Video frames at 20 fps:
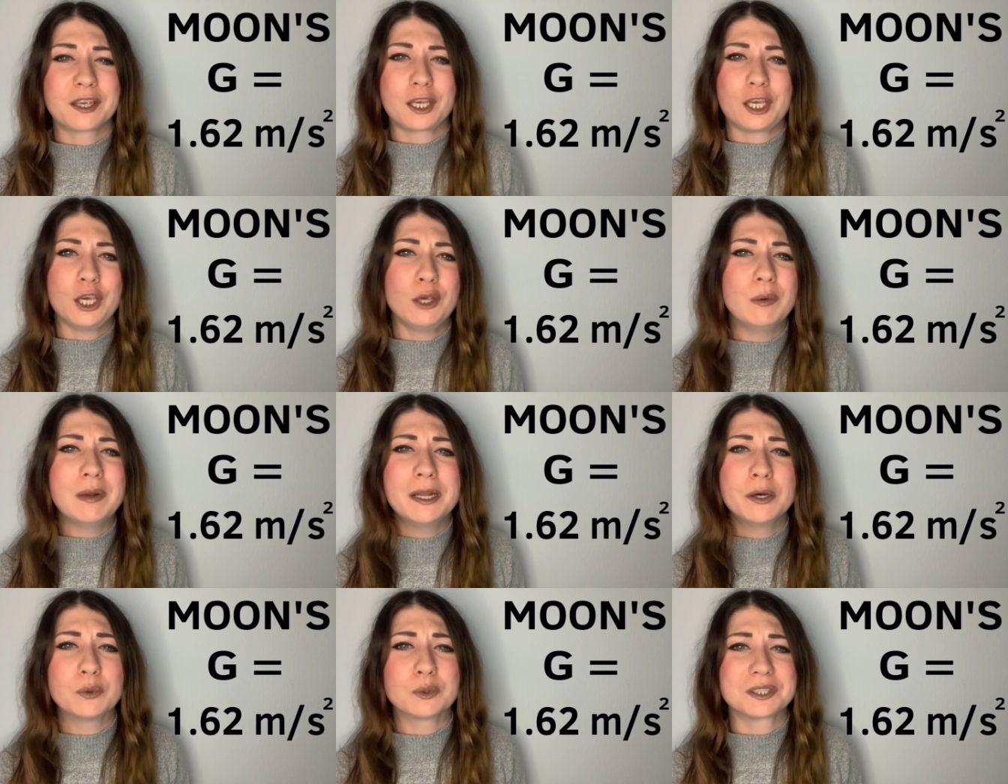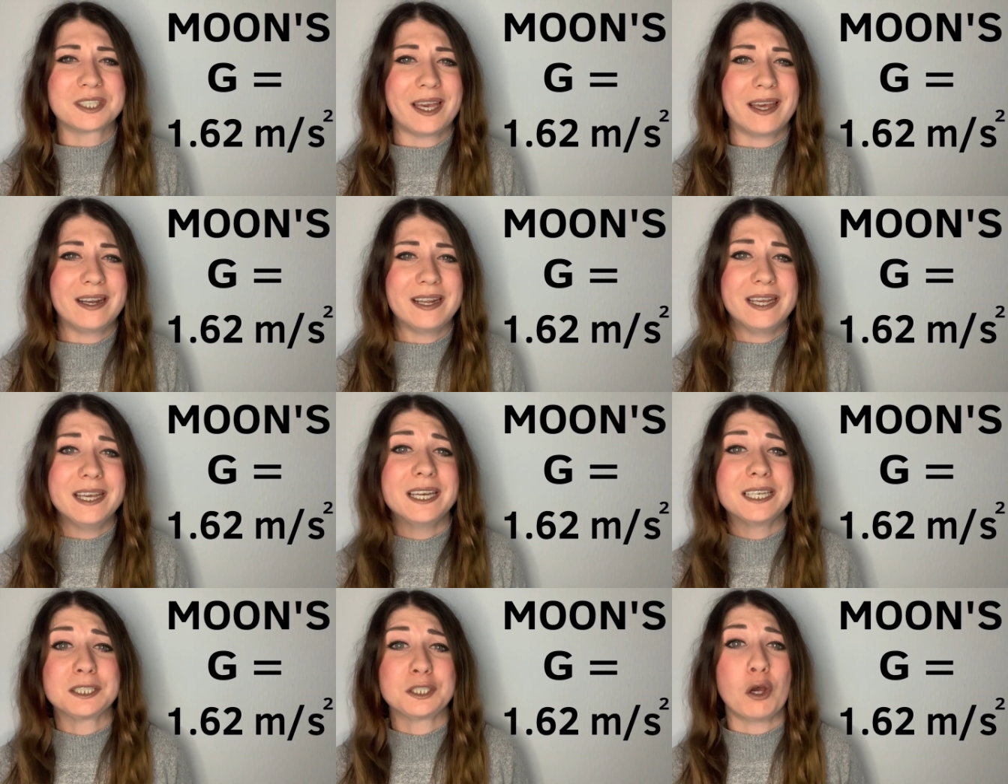Cute little
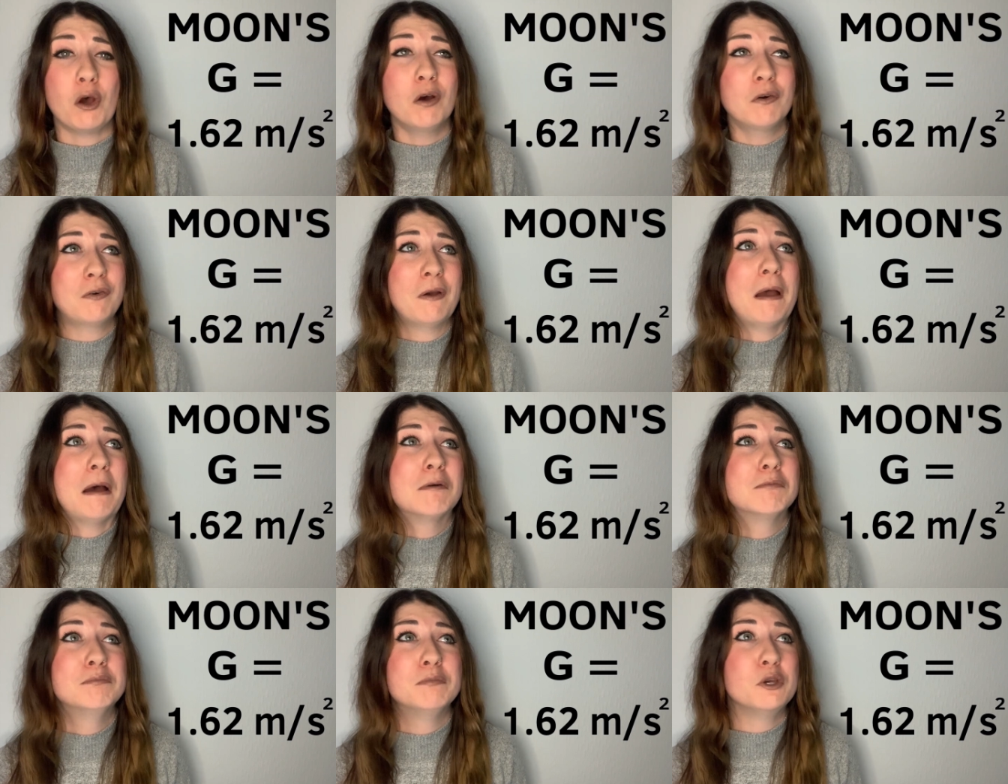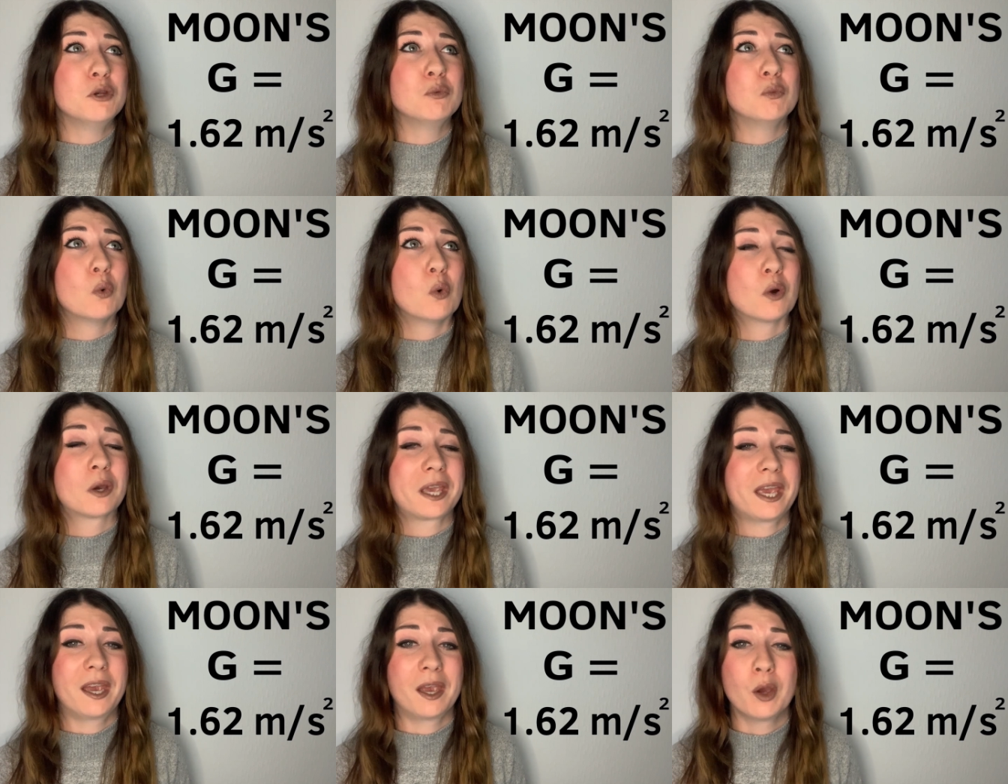Teddy is off out
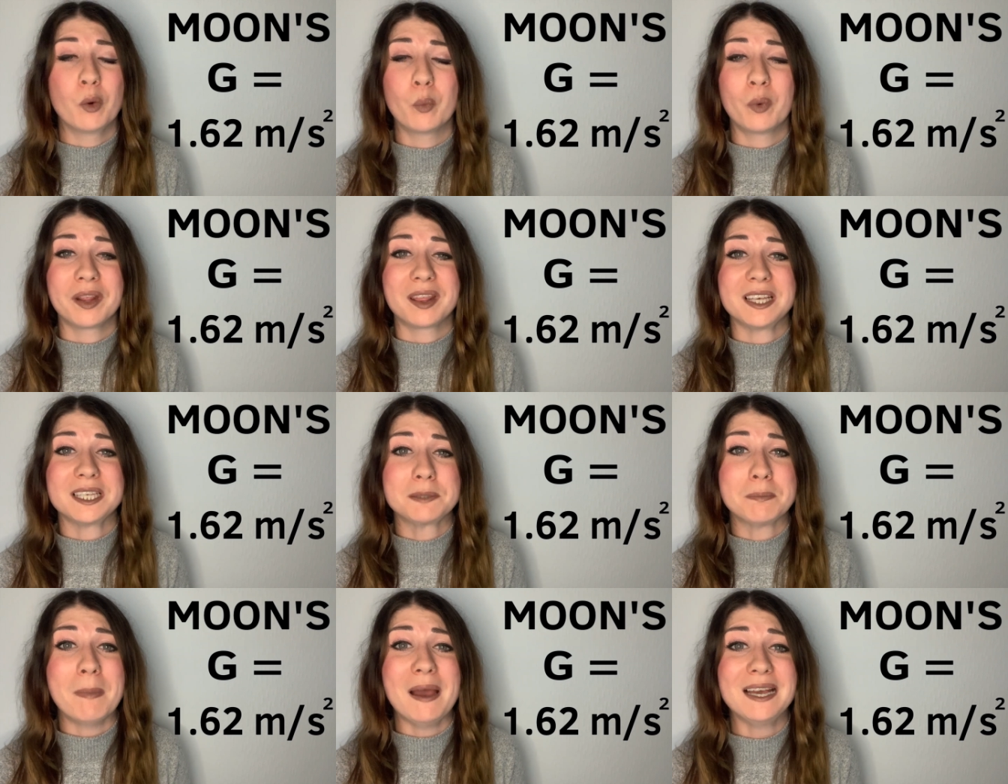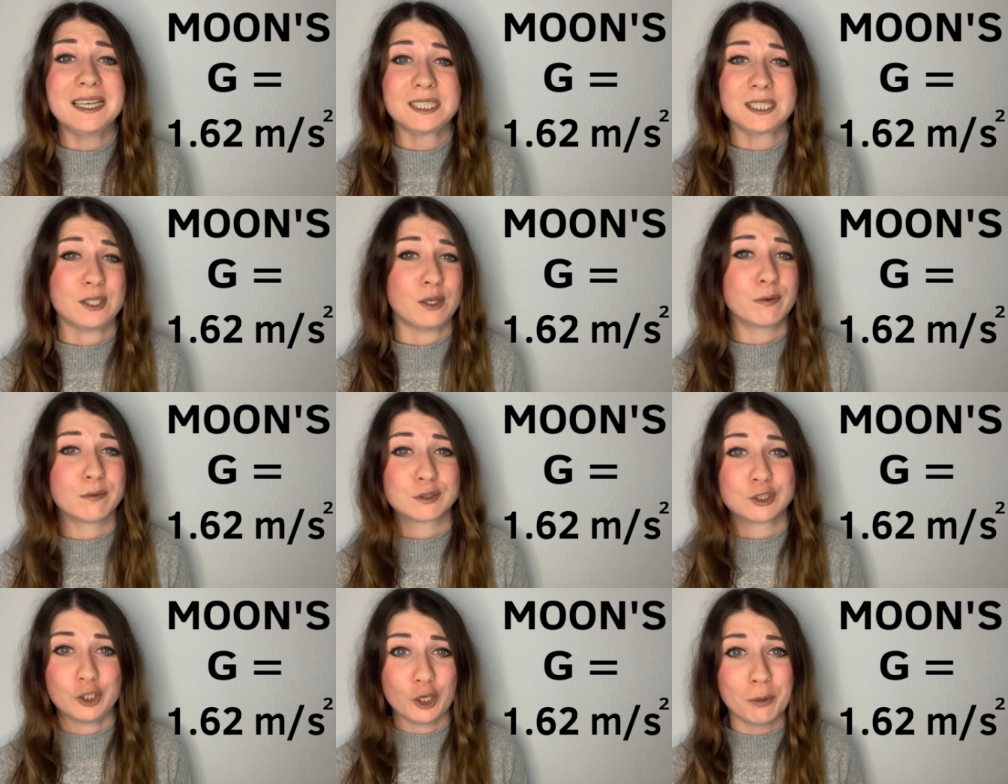moonwalking with his mass
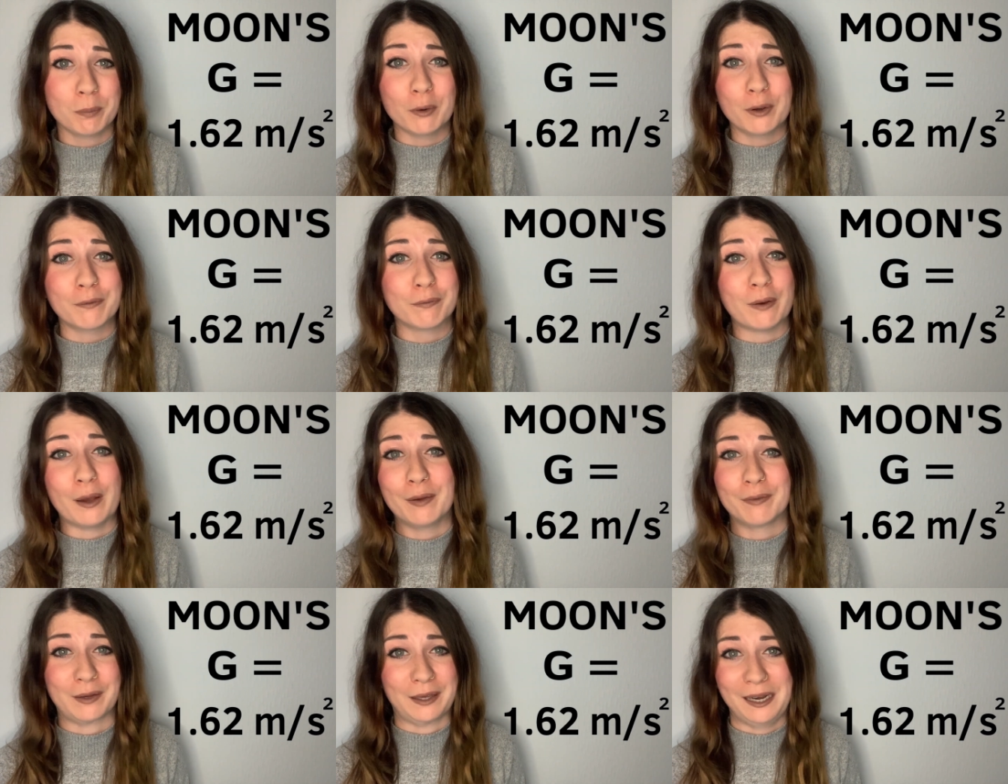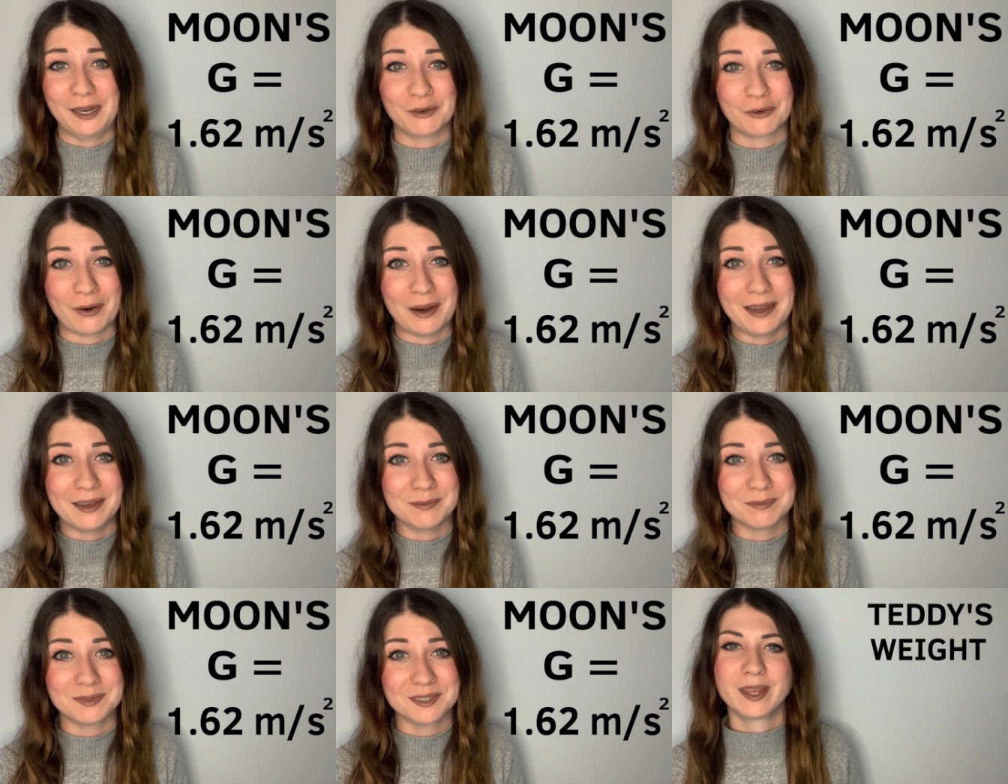of 2.5
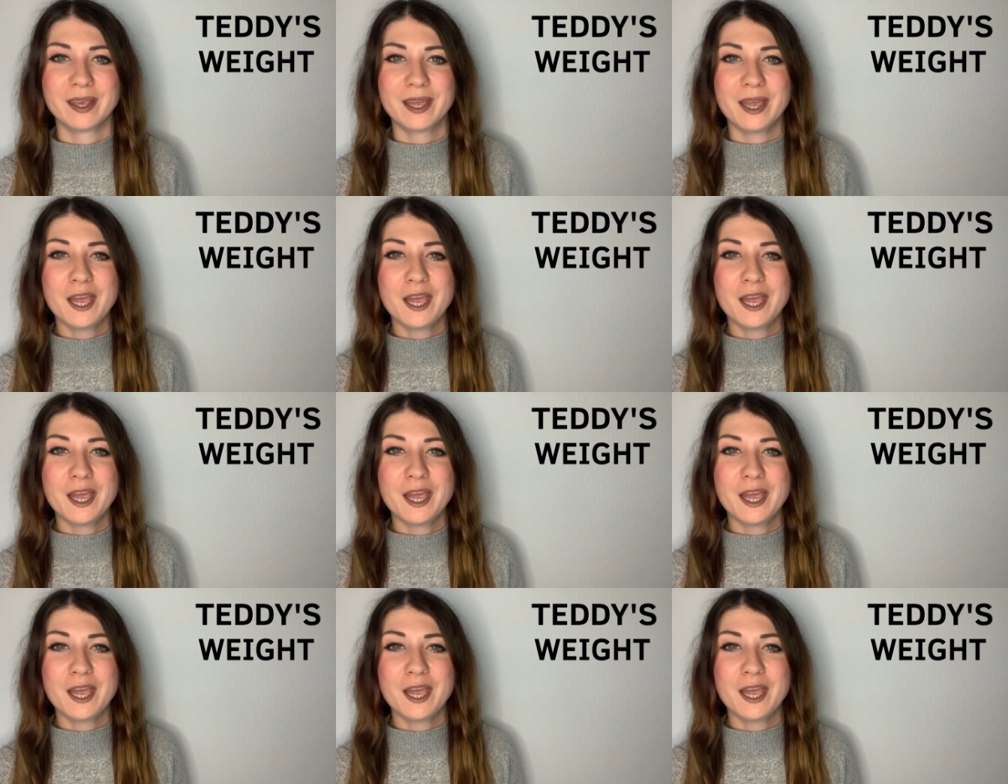kilograms.